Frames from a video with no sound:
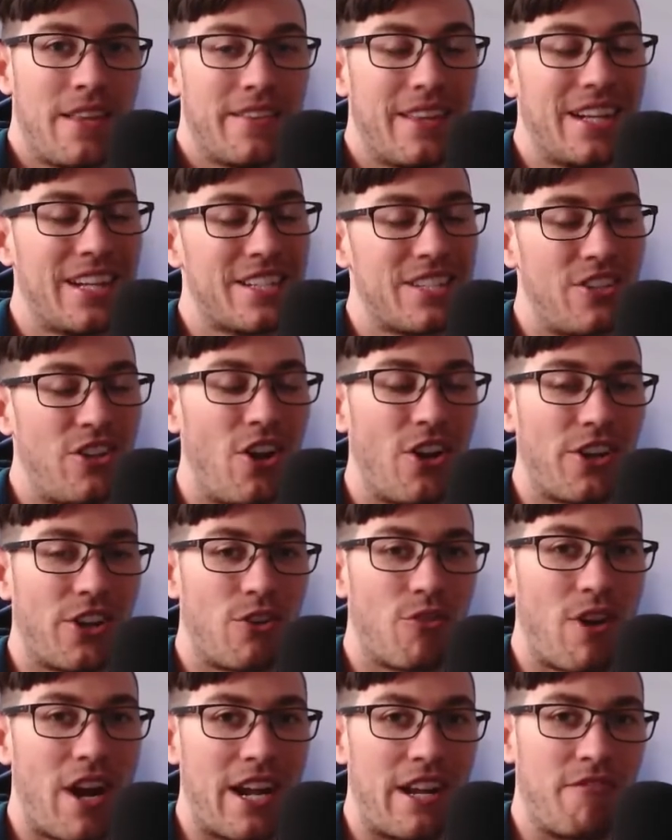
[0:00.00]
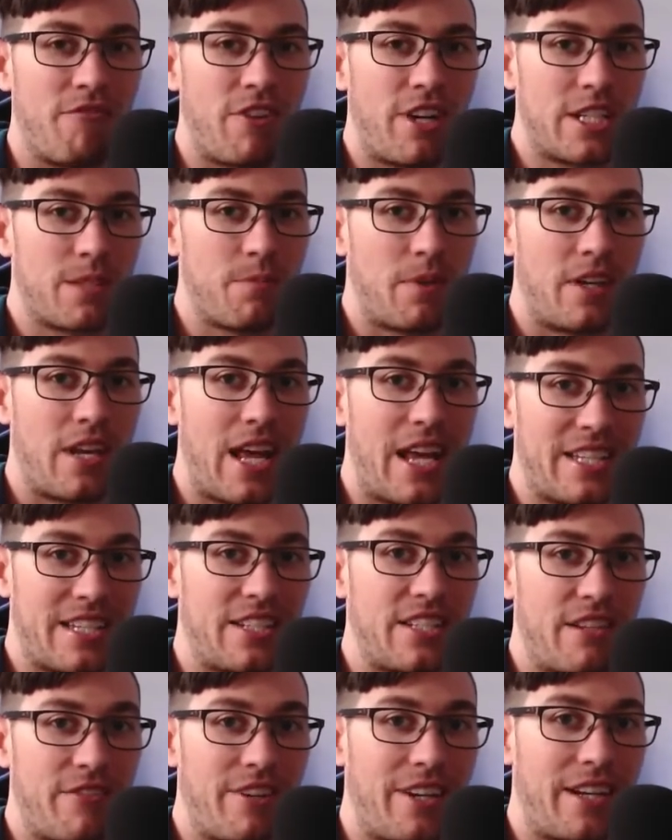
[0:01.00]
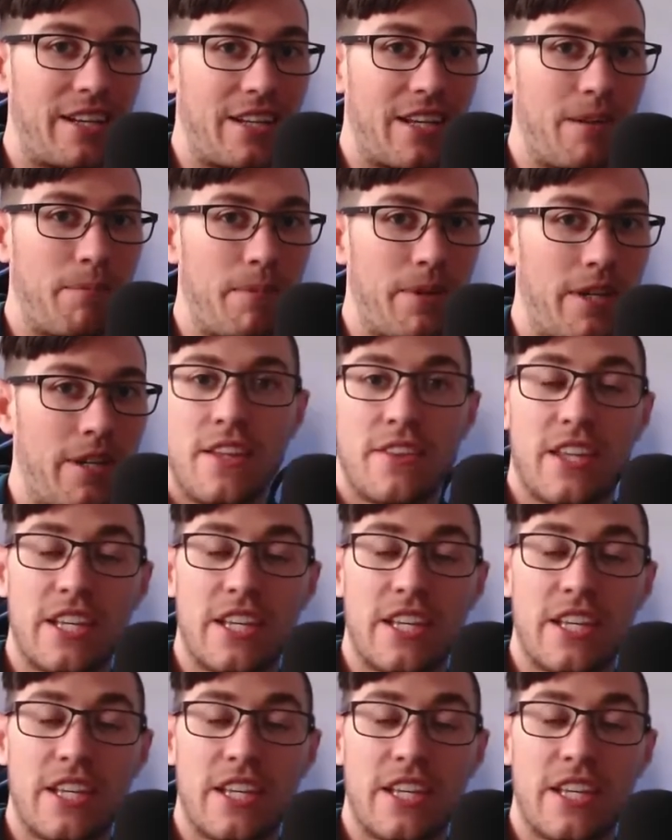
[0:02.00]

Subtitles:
then it's not a great investment as a dividend company.